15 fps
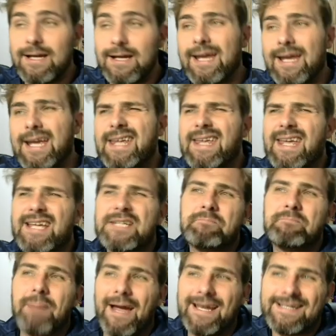He is
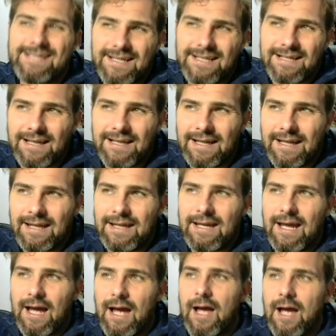basically
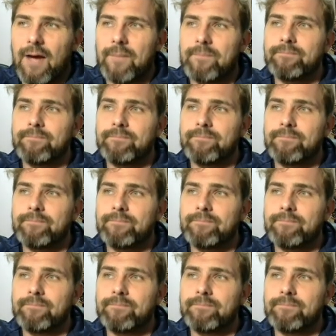oh